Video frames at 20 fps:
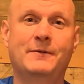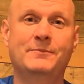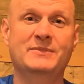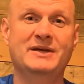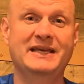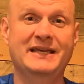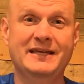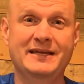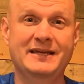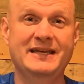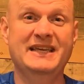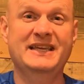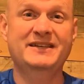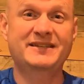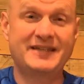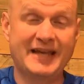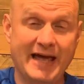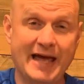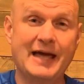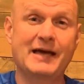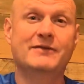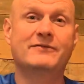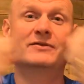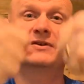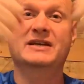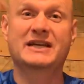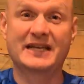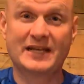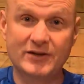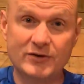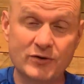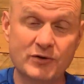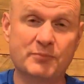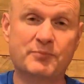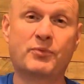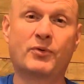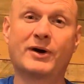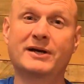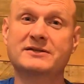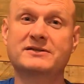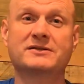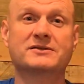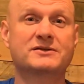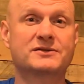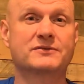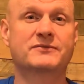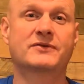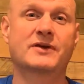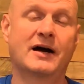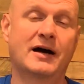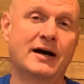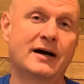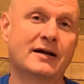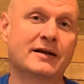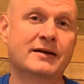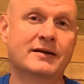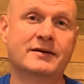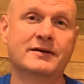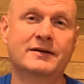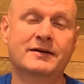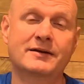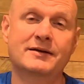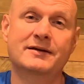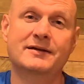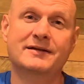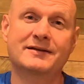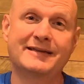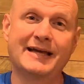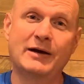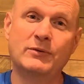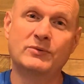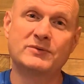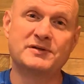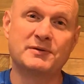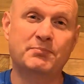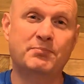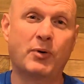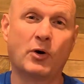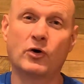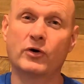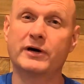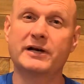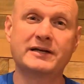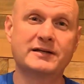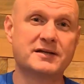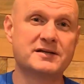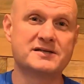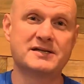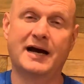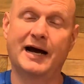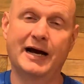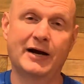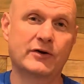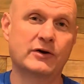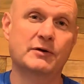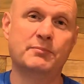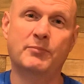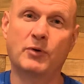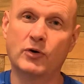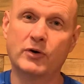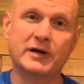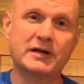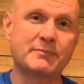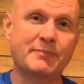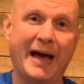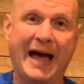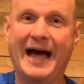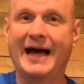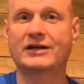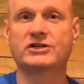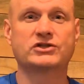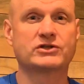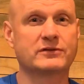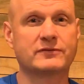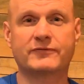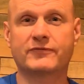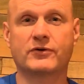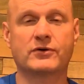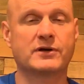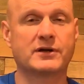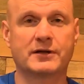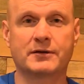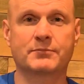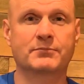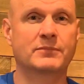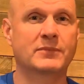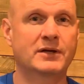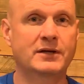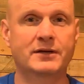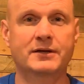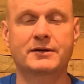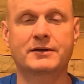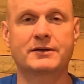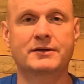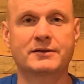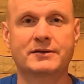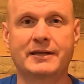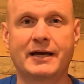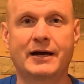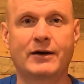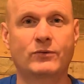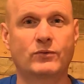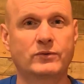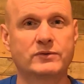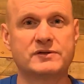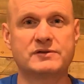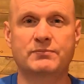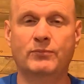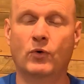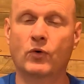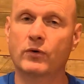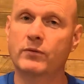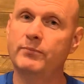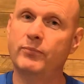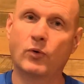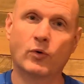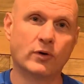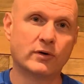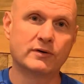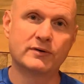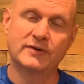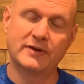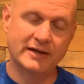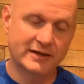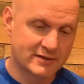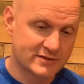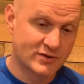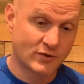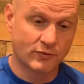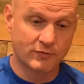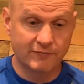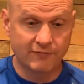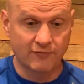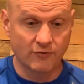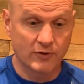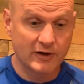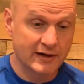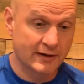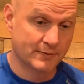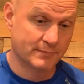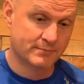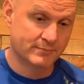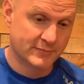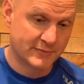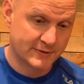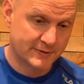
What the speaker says: into heaven, into the presence of God. That was a burning desire and a burning passion for him that was more important than his own freedom.